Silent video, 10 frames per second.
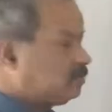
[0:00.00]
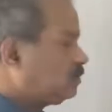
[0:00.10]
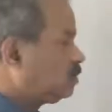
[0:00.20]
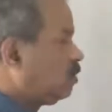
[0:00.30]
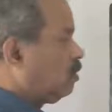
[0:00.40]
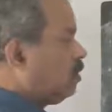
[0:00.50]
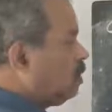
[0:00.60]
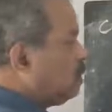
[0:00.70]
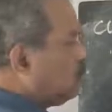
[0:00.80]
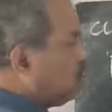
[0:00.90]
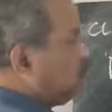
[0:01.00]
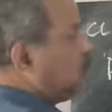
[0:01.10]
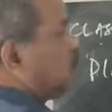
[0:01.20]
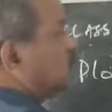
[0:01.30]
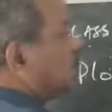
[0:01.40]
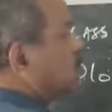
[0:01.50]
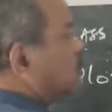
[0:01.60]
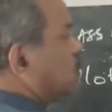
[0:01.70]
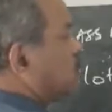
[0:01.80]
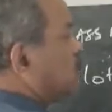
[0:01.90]
So this is the
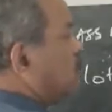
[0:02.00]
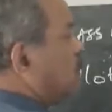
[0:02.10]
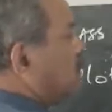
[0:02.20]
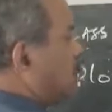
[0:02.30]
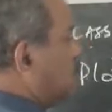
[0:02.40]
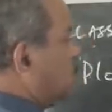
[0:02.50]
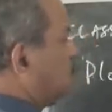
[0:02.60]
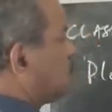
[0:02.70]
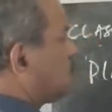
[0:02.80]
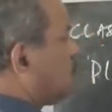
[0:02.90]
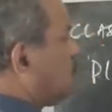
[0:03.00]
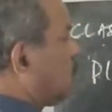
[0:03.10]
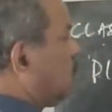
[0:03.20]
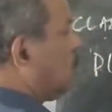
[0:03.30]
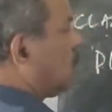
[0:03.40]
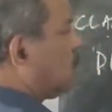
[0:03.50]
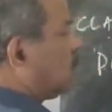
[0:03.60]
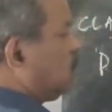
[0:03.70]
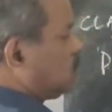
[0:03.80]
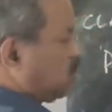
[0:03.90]
first quadrant, second quadrant.
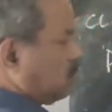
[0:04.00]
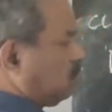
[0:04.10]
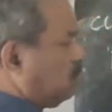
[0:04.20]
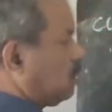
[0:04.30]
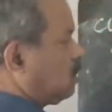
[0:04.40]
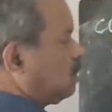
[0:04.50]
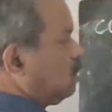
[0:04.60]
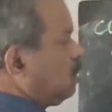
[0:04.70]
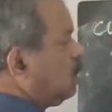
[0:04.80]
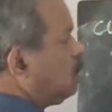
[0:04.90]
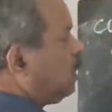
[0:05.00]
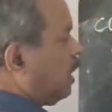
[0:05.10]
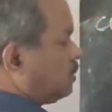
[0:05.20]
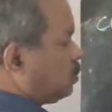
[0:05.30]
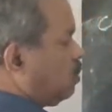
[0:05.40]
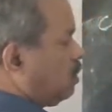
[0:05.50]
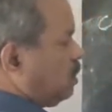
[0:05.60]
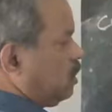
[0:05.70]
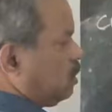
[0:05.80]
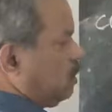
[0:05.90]
In the second quadrant, x
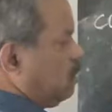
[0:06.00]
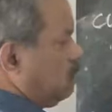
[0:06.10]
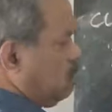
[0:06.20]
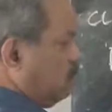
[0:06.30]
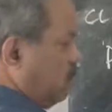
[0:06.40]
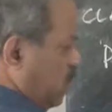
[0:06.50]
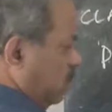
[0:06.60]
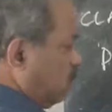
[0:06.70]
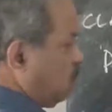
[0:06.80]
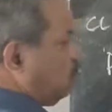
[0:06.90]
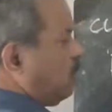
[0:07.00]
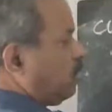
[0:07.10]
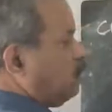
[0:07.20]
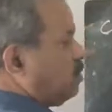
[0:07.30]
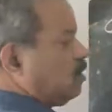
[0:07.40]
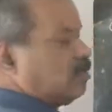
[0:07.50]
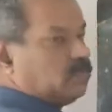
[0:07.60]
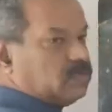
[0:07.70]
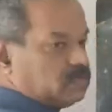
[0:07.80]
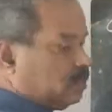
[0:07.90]
coordinate negative, y coordinate
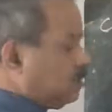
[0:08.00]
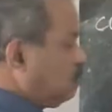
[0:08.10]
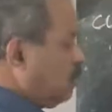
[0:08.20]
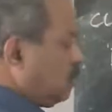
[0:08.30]
positive.